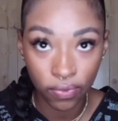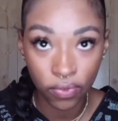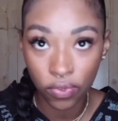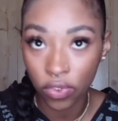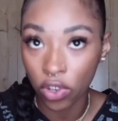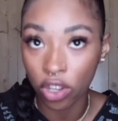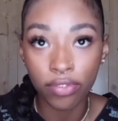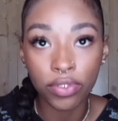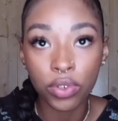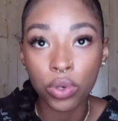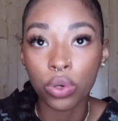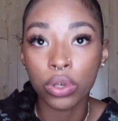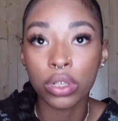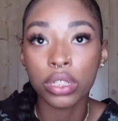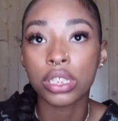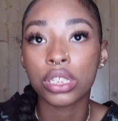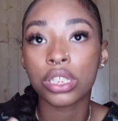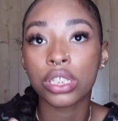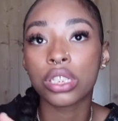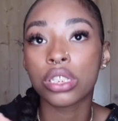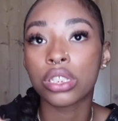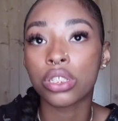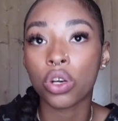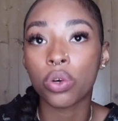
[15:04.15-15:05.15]
of course
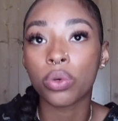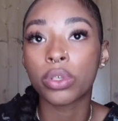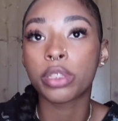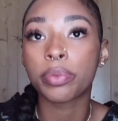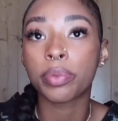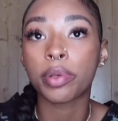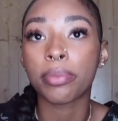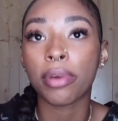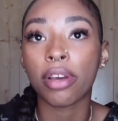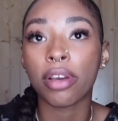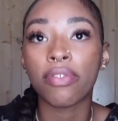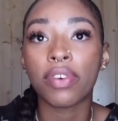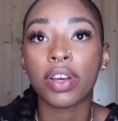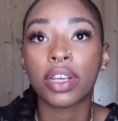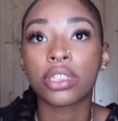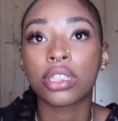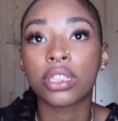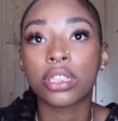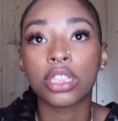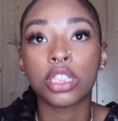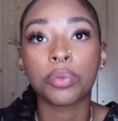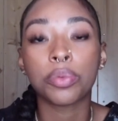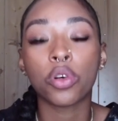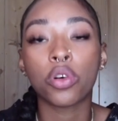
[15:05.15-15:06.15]
she's always been my fashion
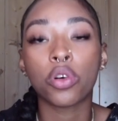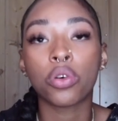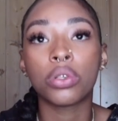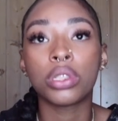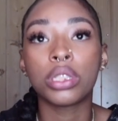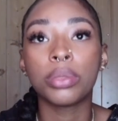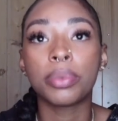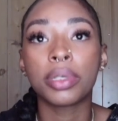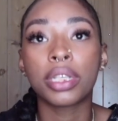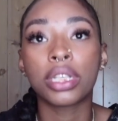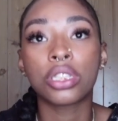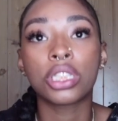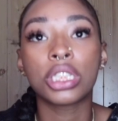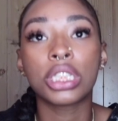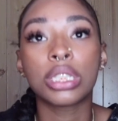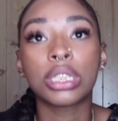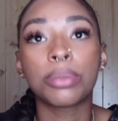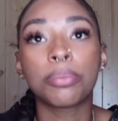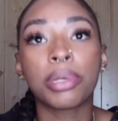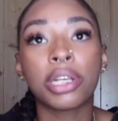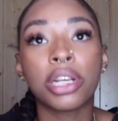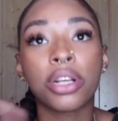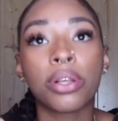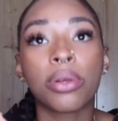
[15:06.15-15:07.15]
expert only because she can
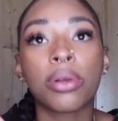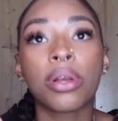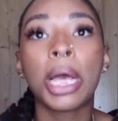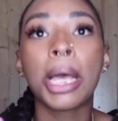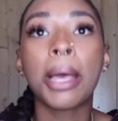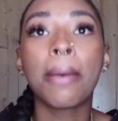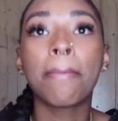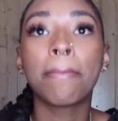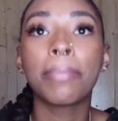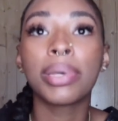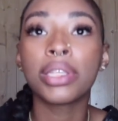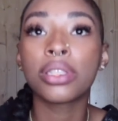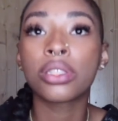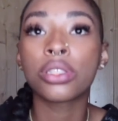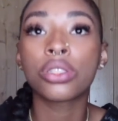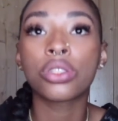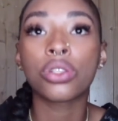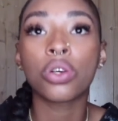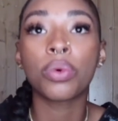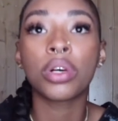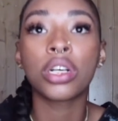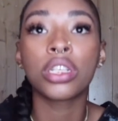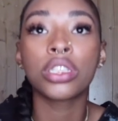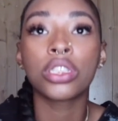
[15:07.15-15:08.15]
pair pieces so
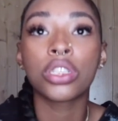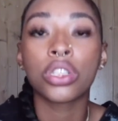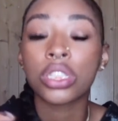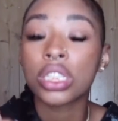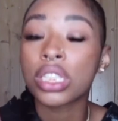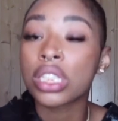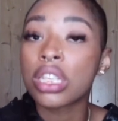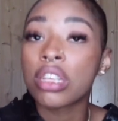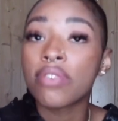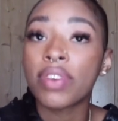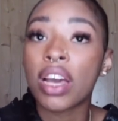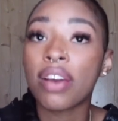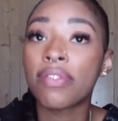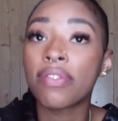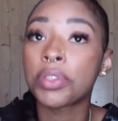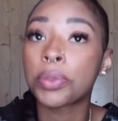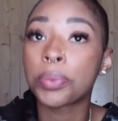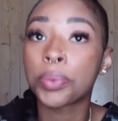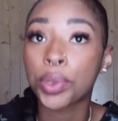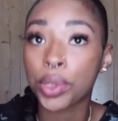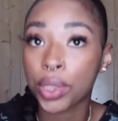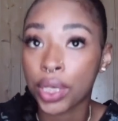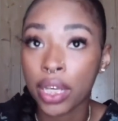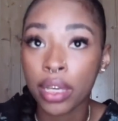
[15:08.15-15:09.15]
well doesn't even have to
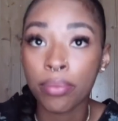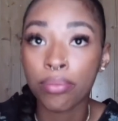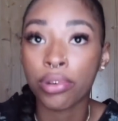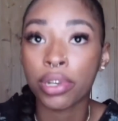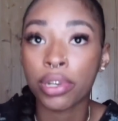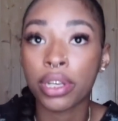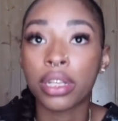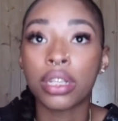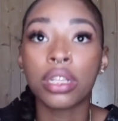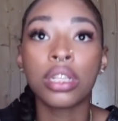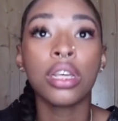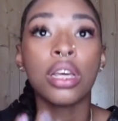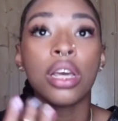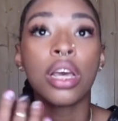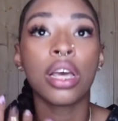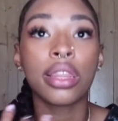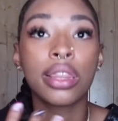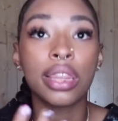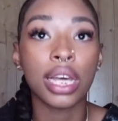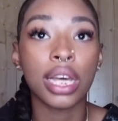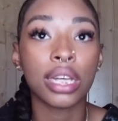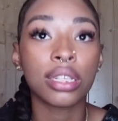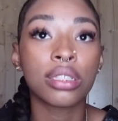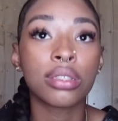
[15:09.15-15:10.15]
be a name brand
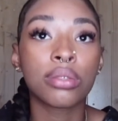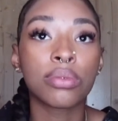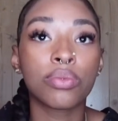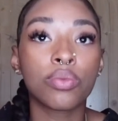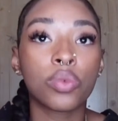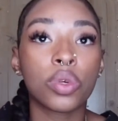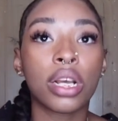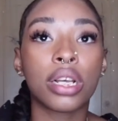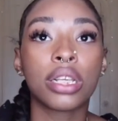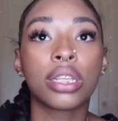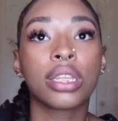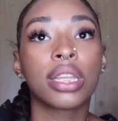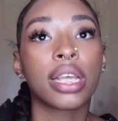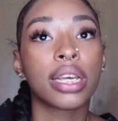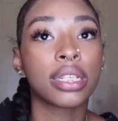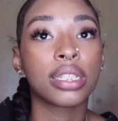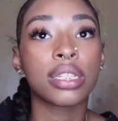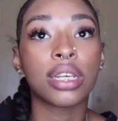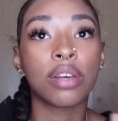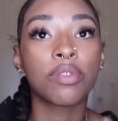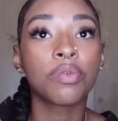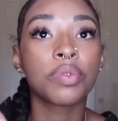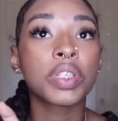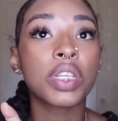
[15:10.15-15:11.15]
that's what I'd like to
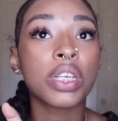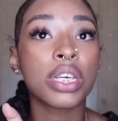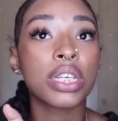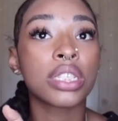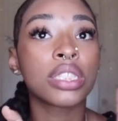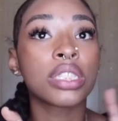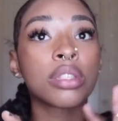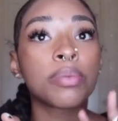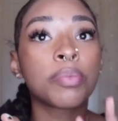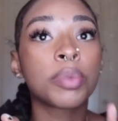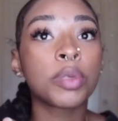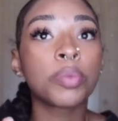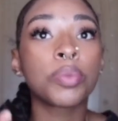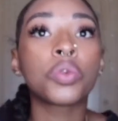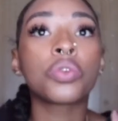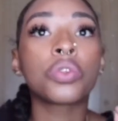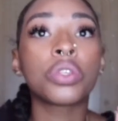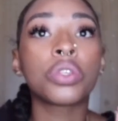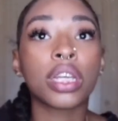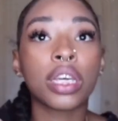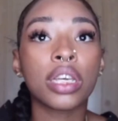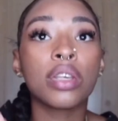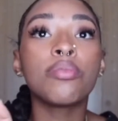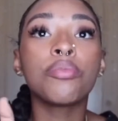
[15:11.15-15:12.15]
emphasize to people
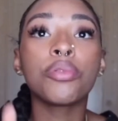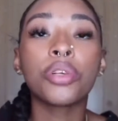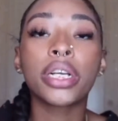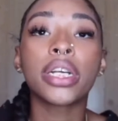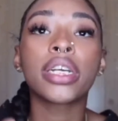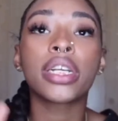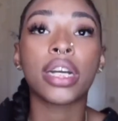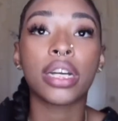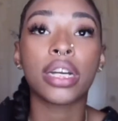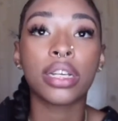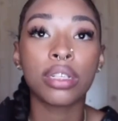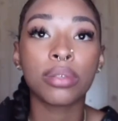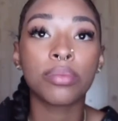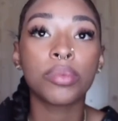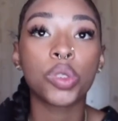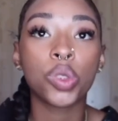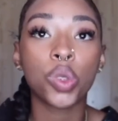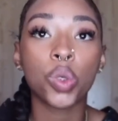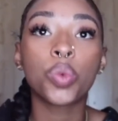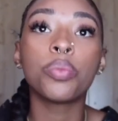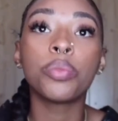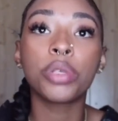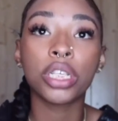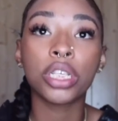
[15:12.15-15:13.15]
name brand items
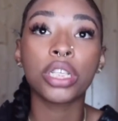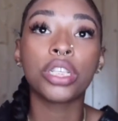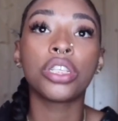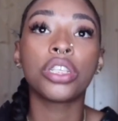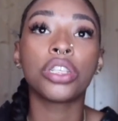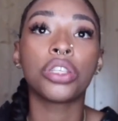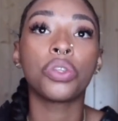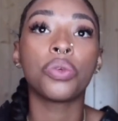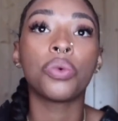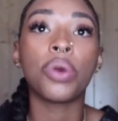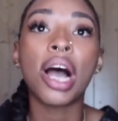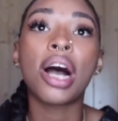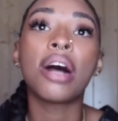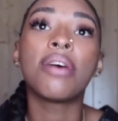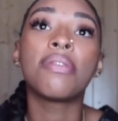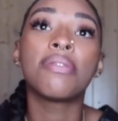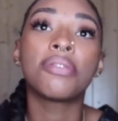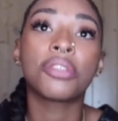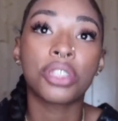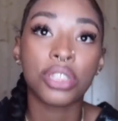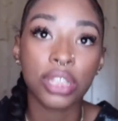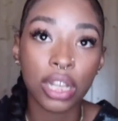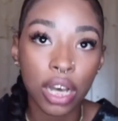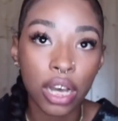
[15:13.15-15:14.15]
don't mean you have
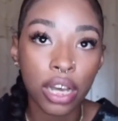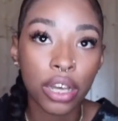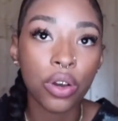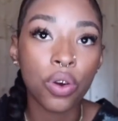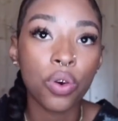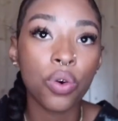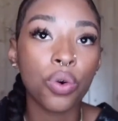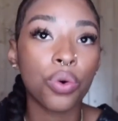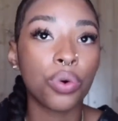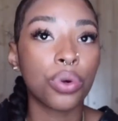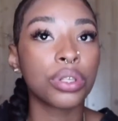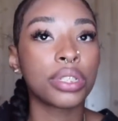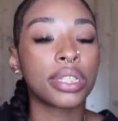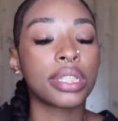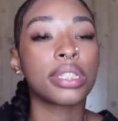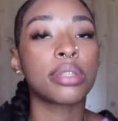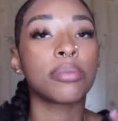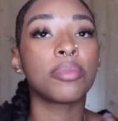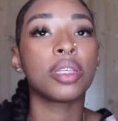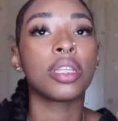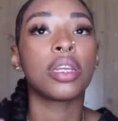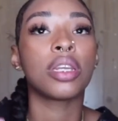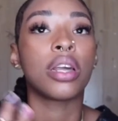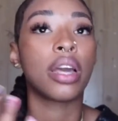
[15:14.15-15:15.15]
style or doesn't
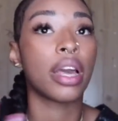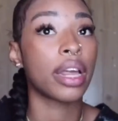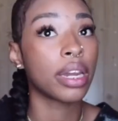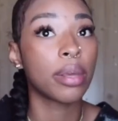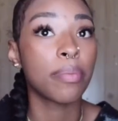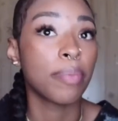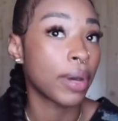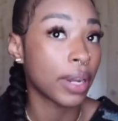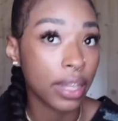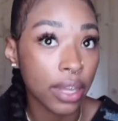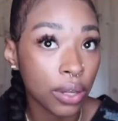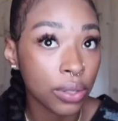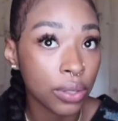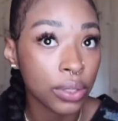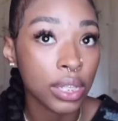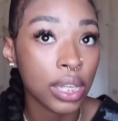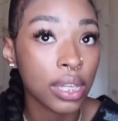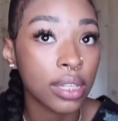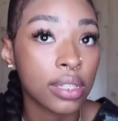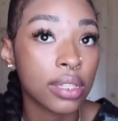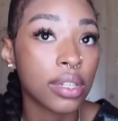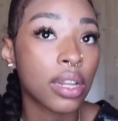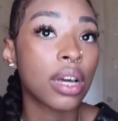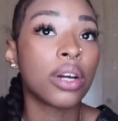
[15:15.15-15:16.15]
mean anybody else
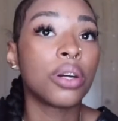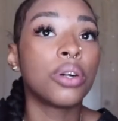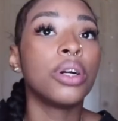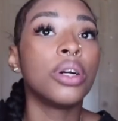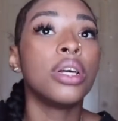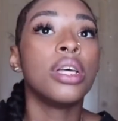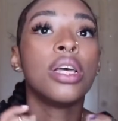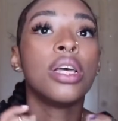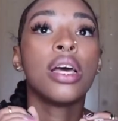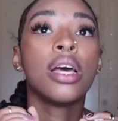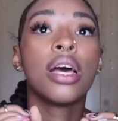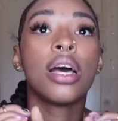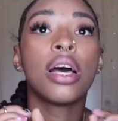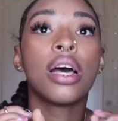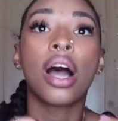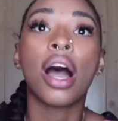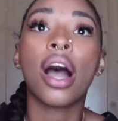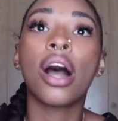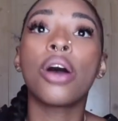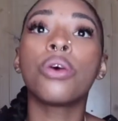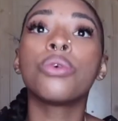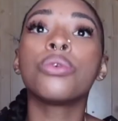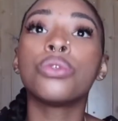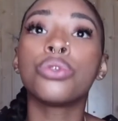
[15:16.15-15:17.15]
has style
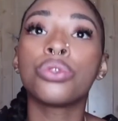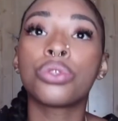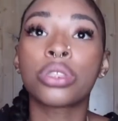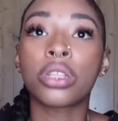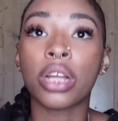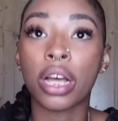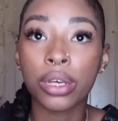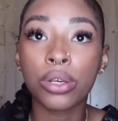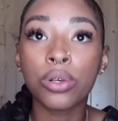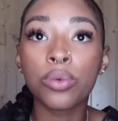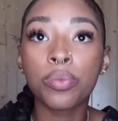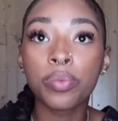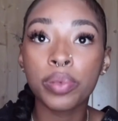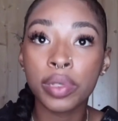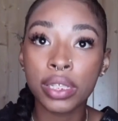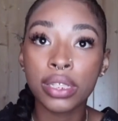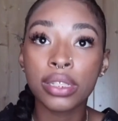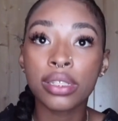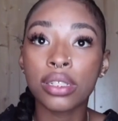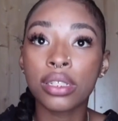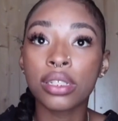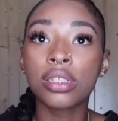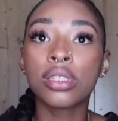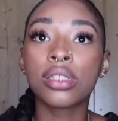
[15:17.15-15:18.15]
how you style
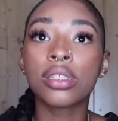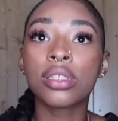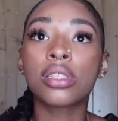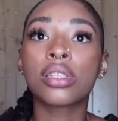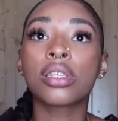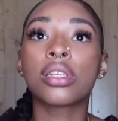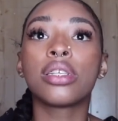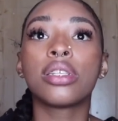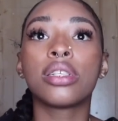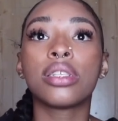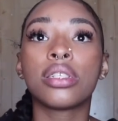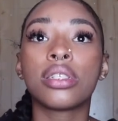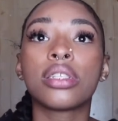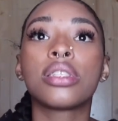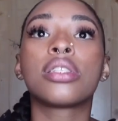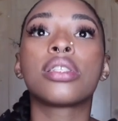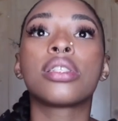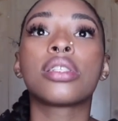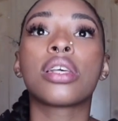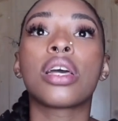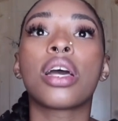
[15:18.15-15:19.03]
pieces is